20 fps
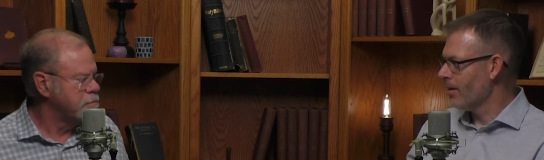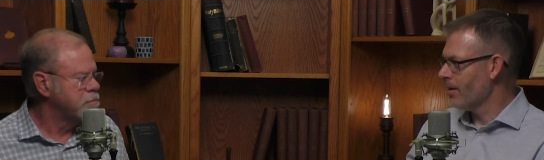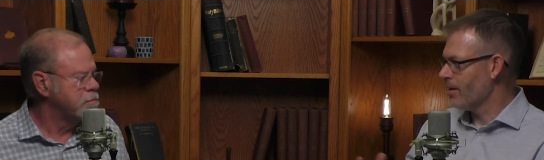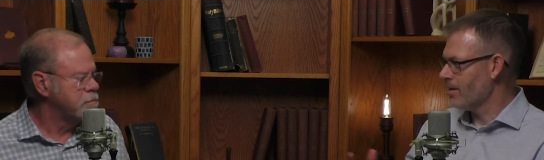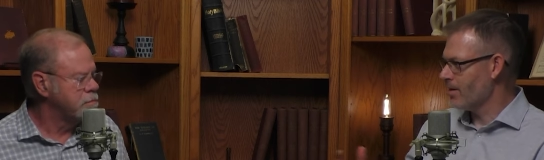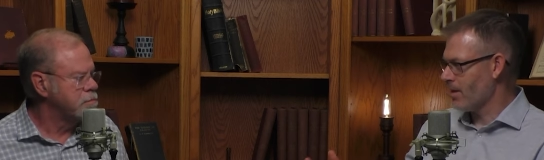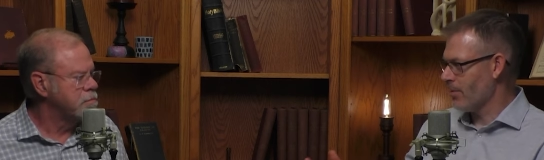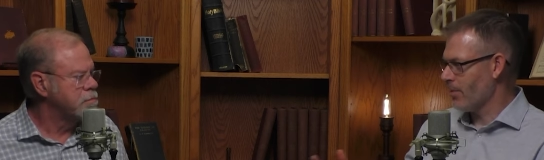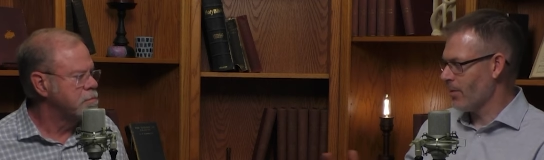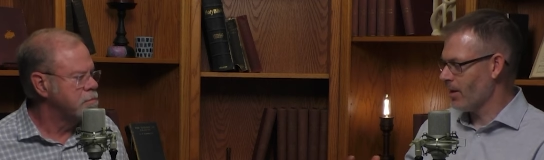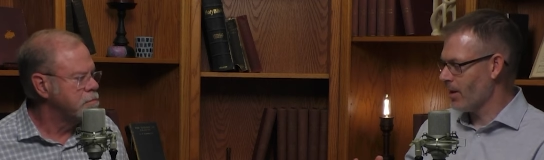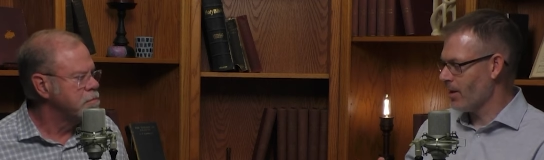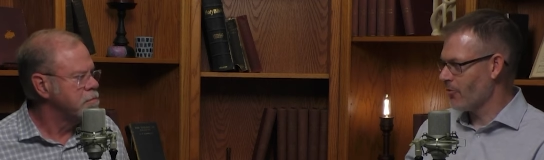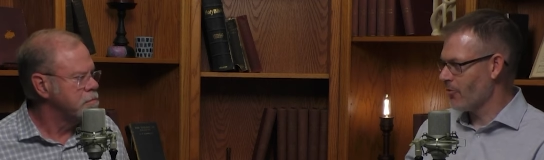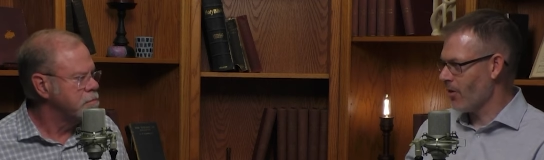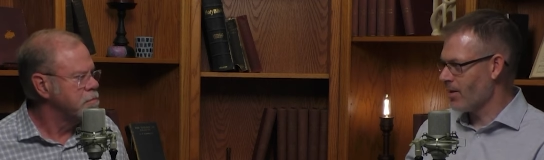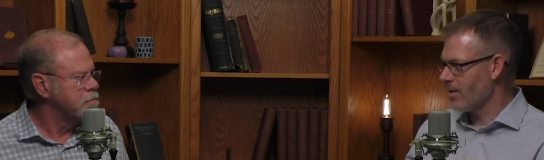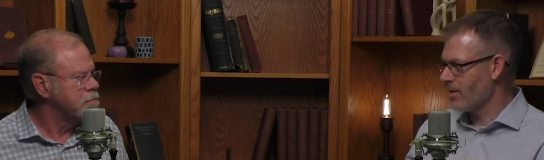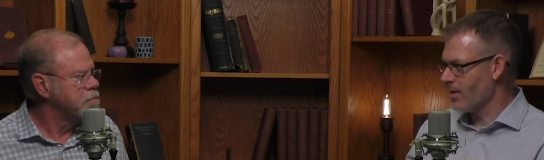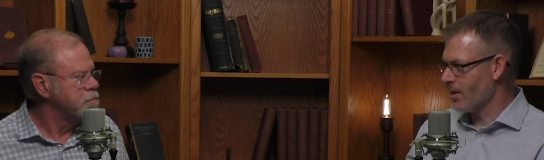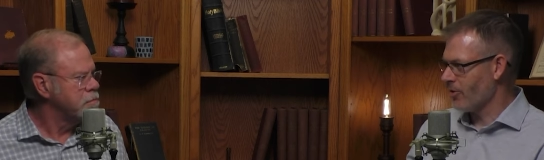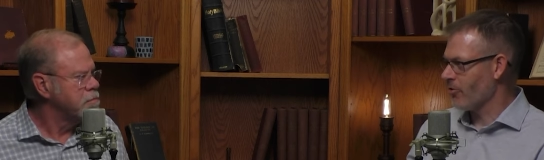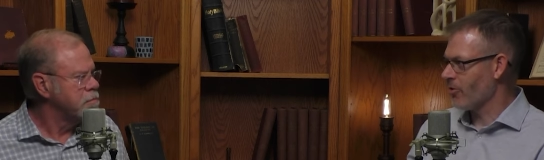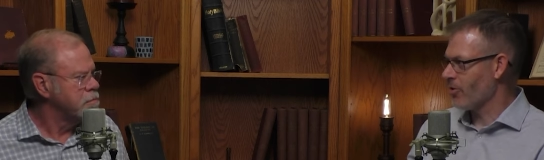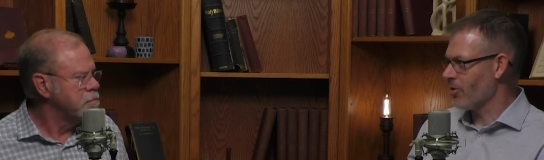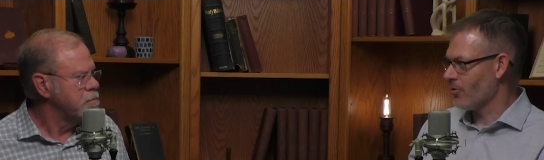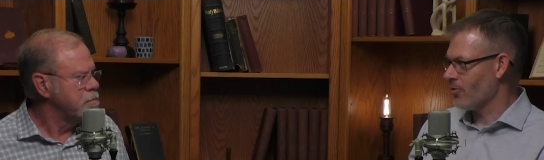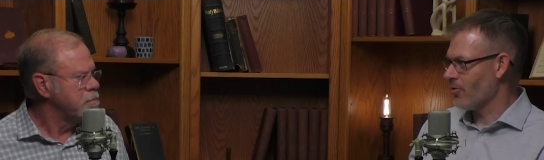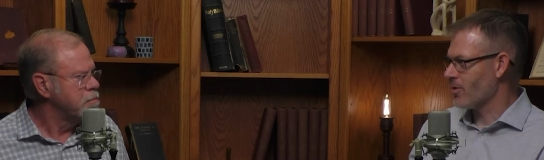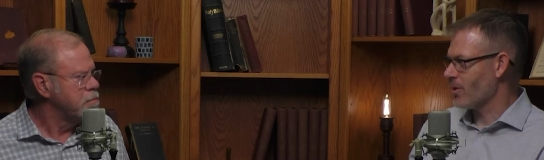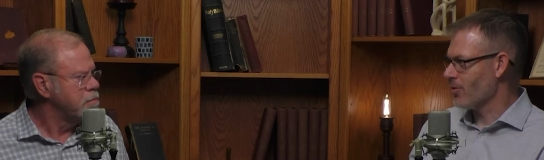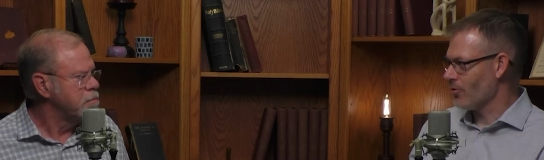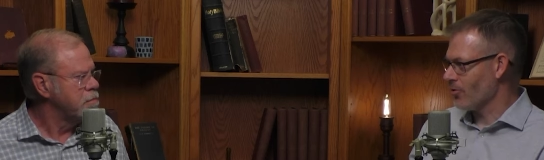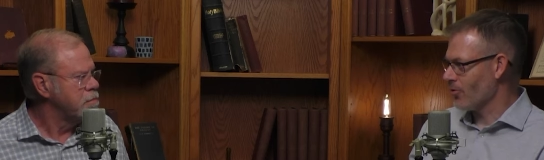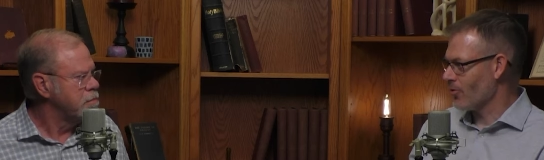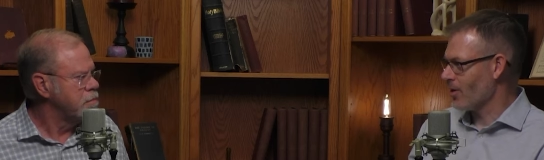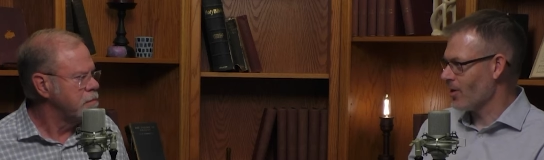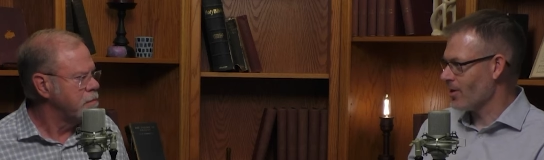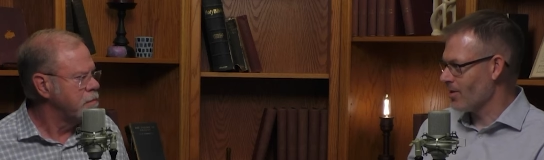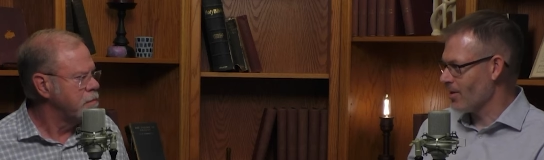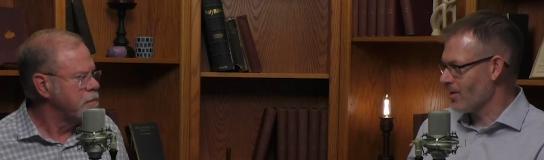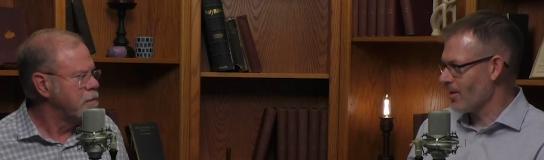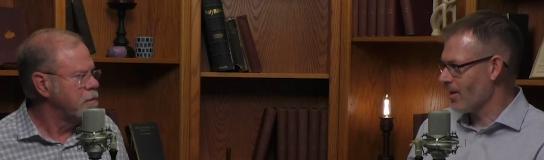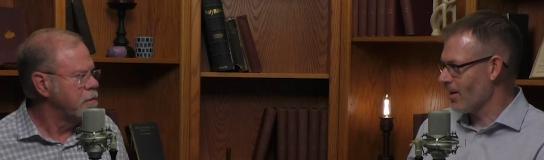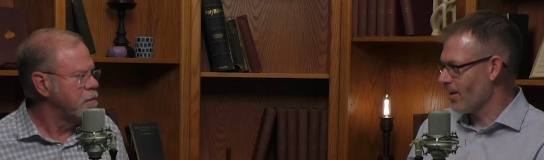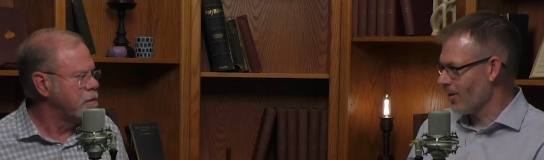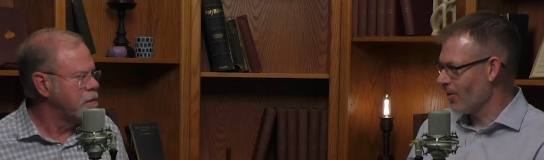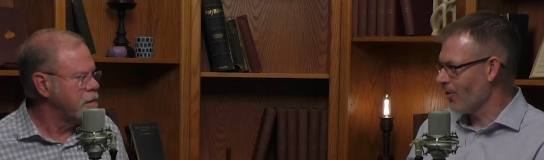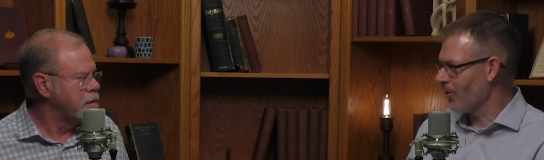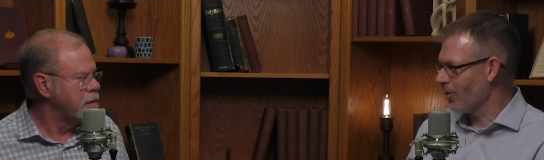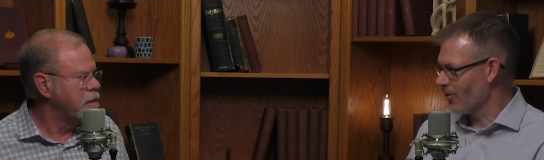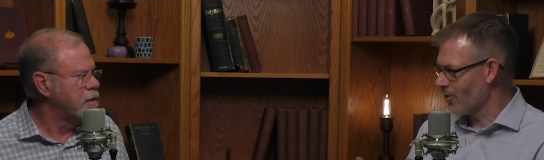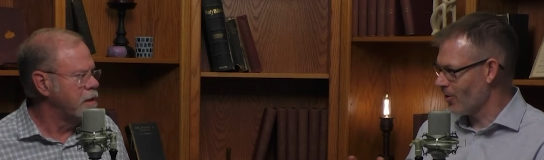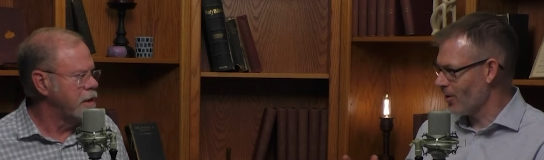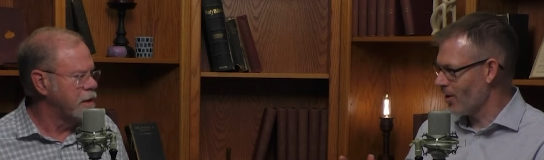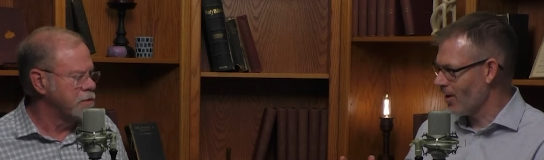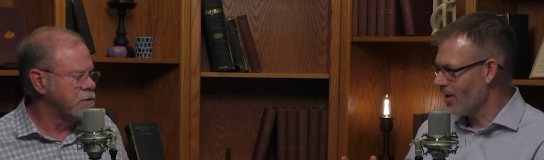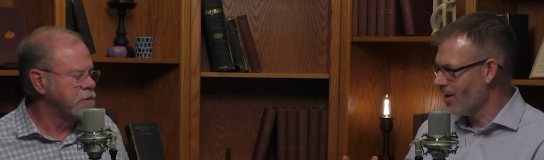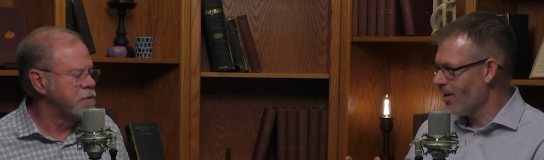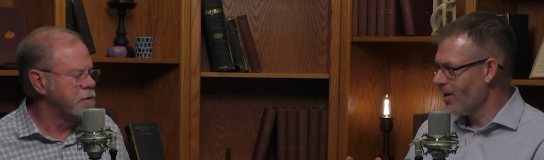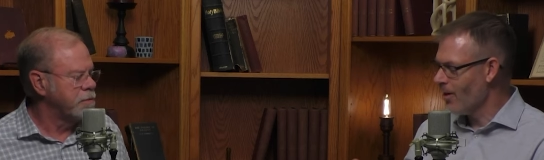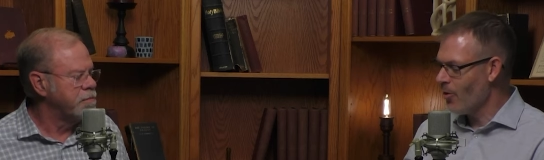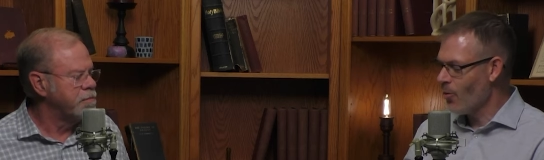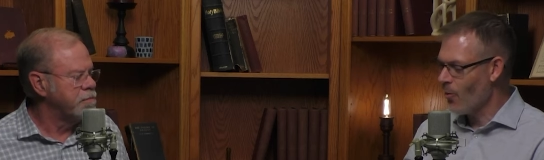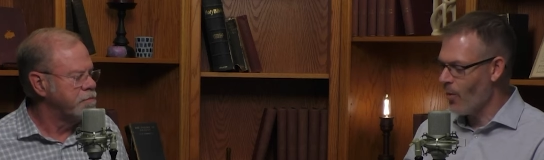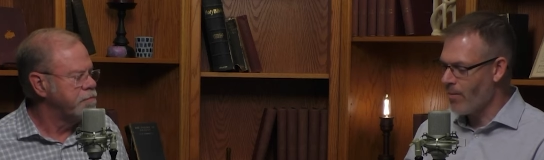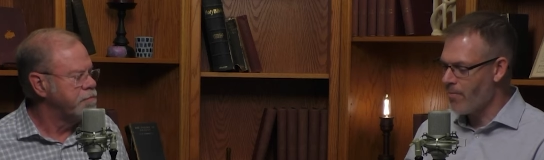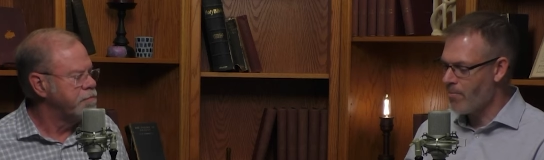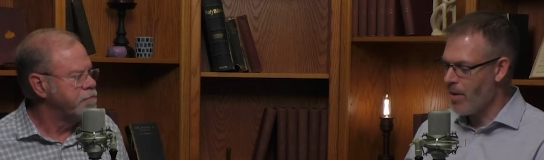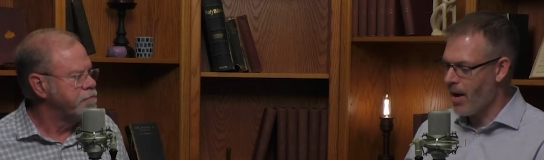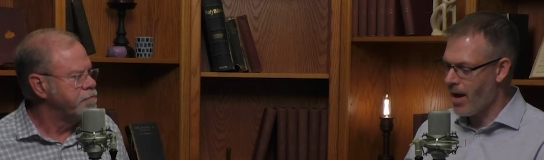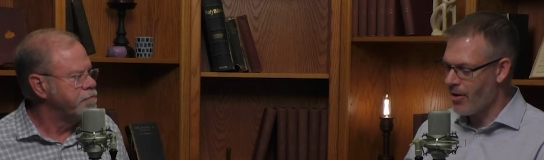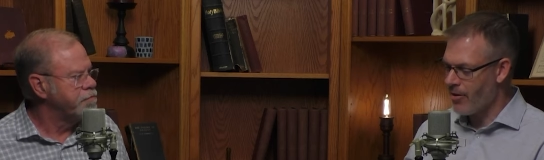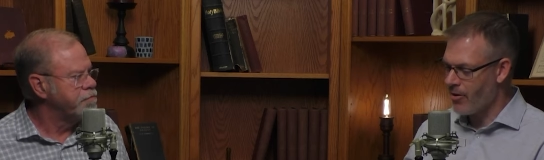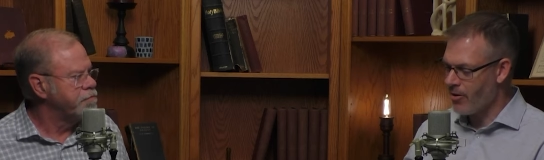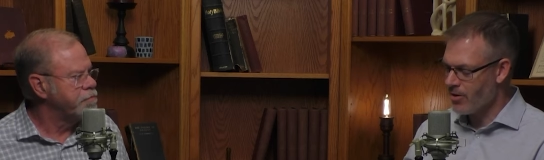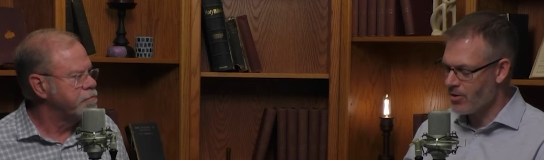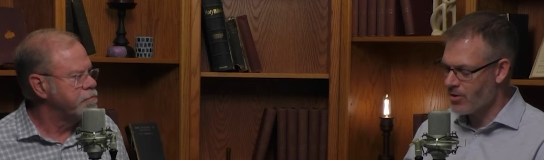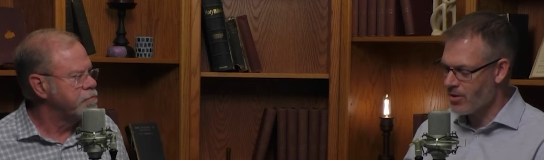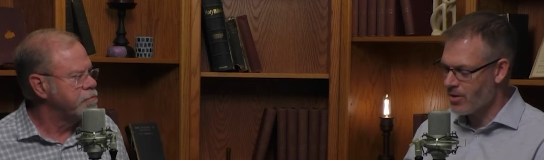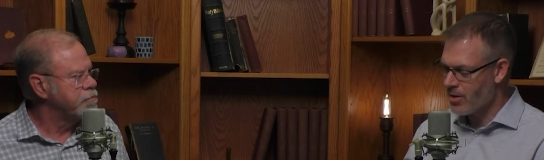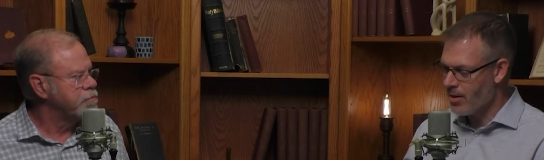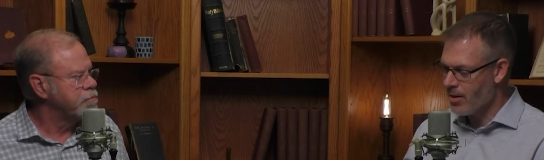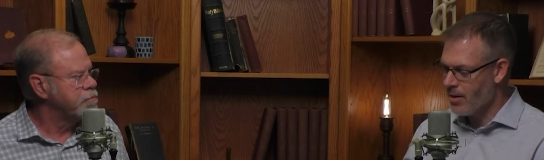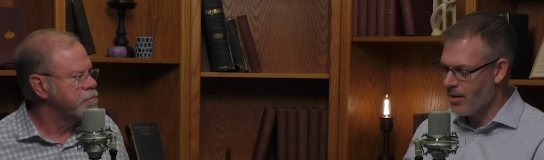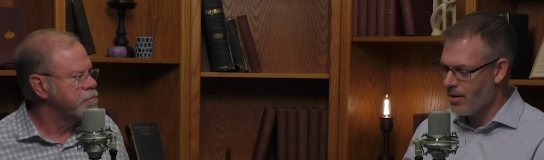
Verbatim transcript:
Speaker 1: This is something that arises in critical social justice ideology. Yes. When parents,